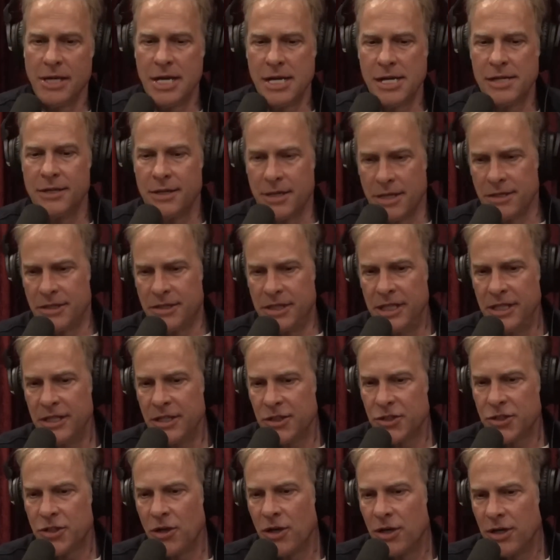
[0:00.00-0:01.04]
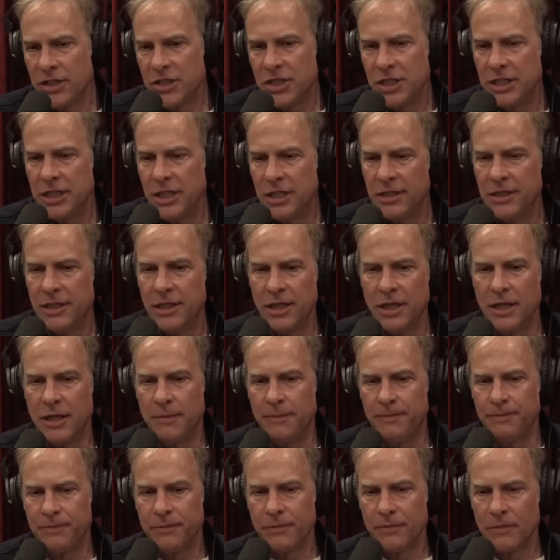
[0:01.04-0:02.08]
And Tina started. She did
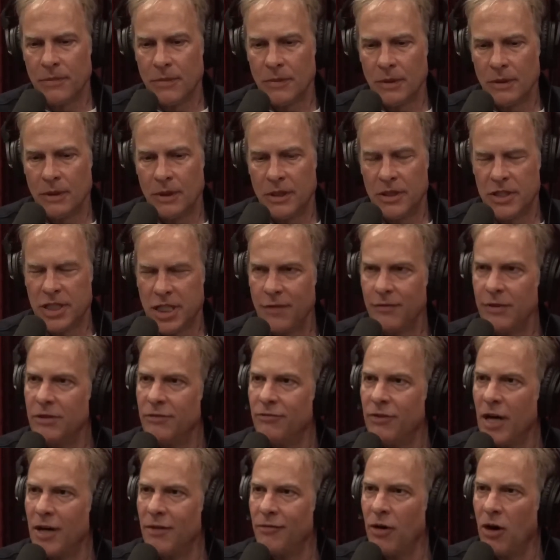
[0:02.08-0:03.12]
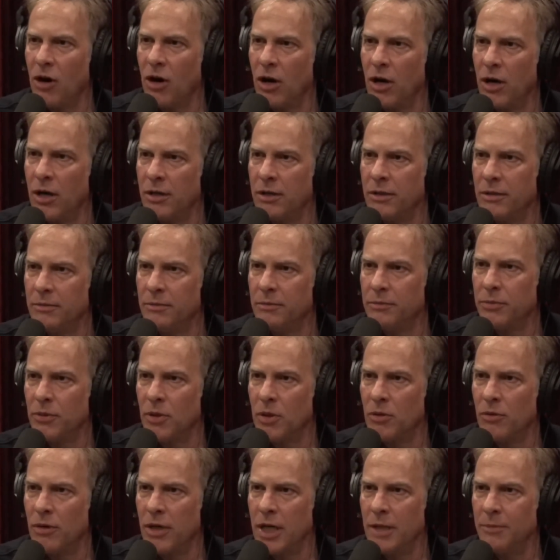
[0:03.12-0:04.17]
the 75 Hard
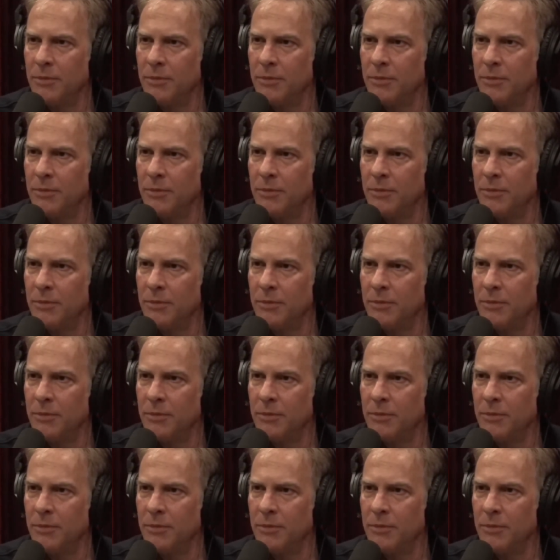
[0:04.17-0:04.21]
program.